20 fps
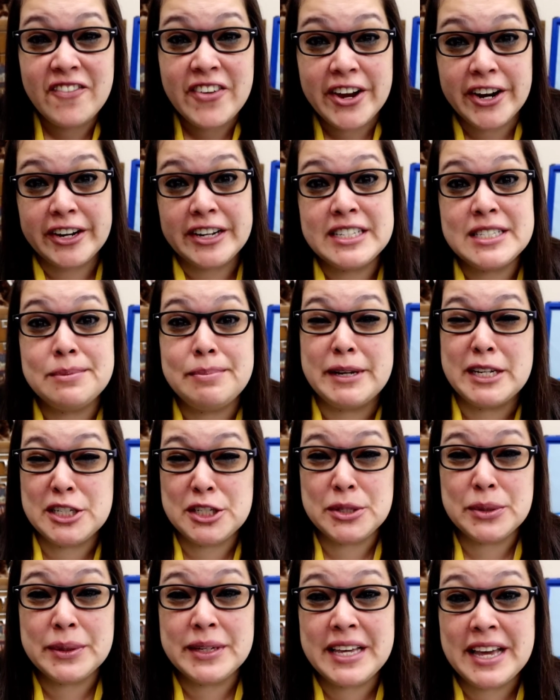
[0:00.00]
very
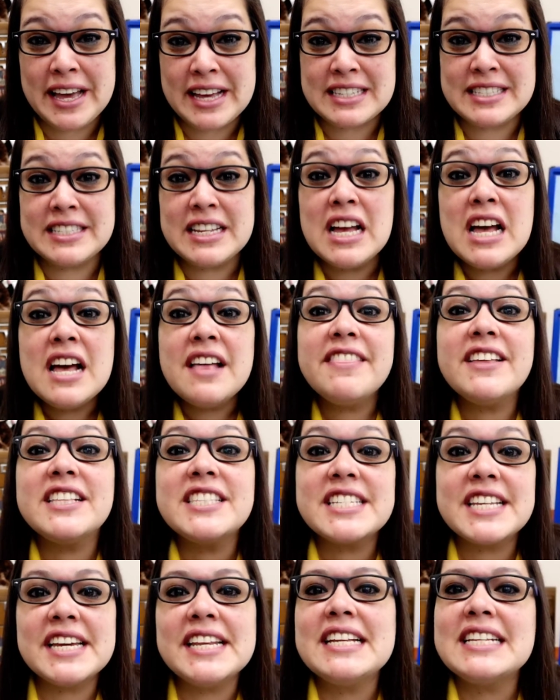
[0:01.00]
special guest
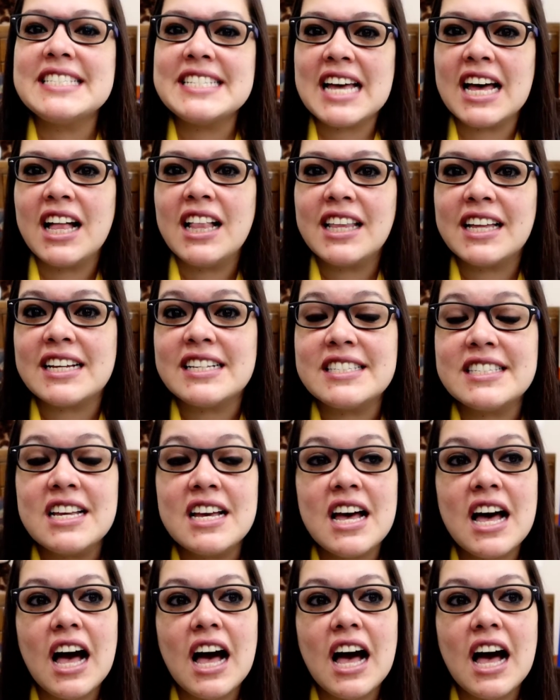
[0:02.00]
that's going to tell us